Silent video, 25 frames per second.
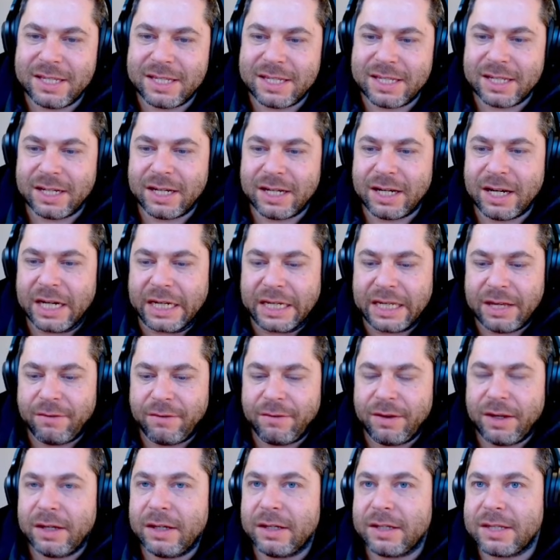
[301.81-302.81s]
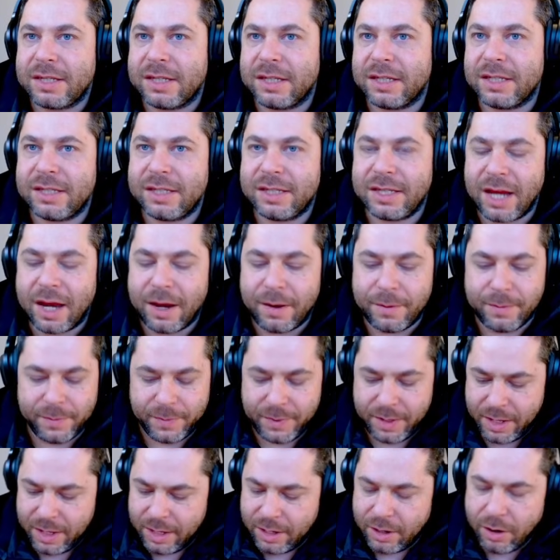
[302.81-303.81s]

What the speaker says: is giving us some